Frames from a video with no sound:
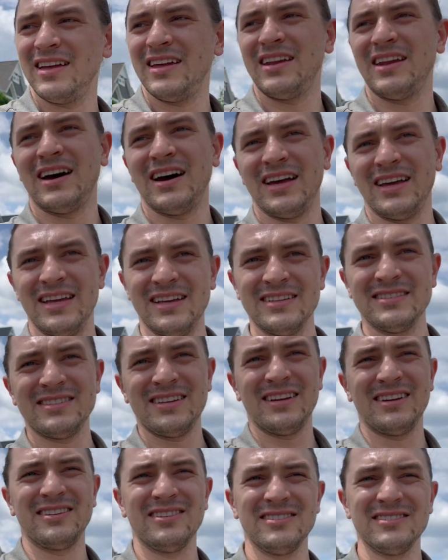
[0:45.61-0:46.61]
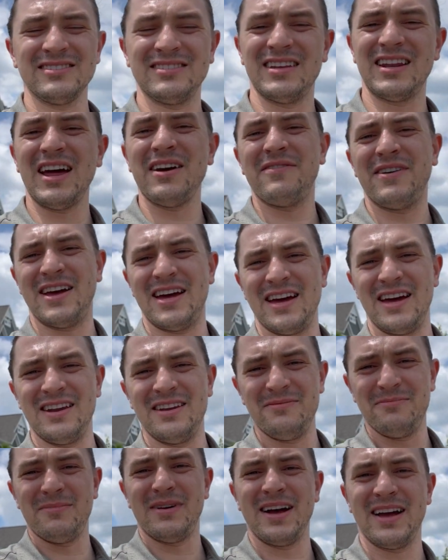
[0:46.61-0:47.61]
and hiking sandals that I've
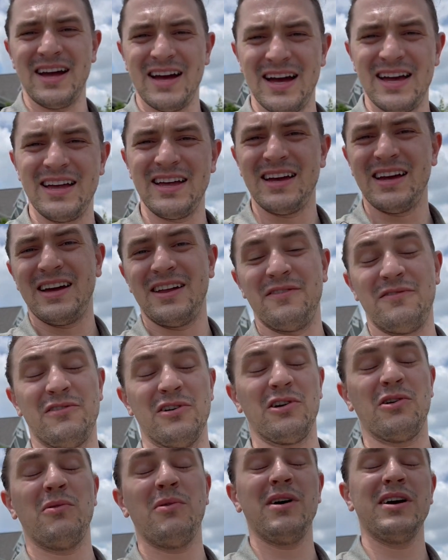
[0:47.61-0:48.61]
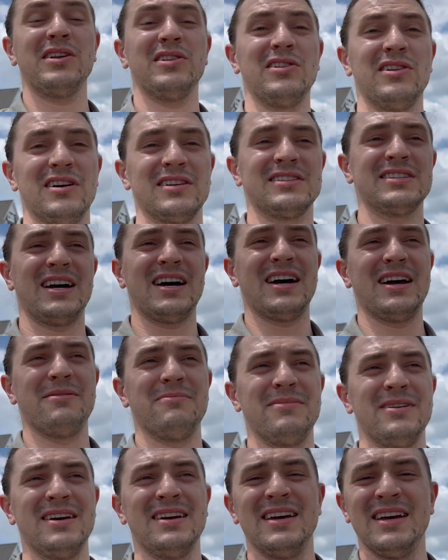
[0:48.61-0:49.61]
had my eye on for quite a long
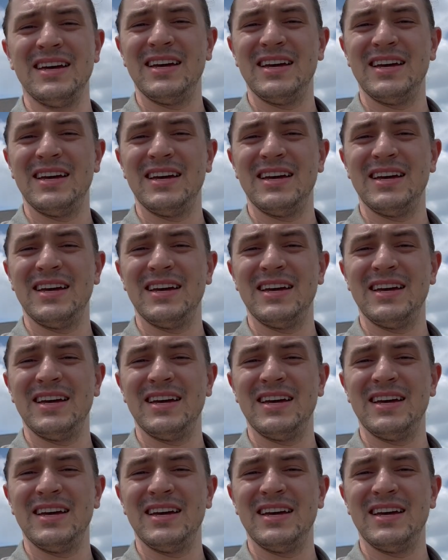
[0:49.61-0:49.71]
time.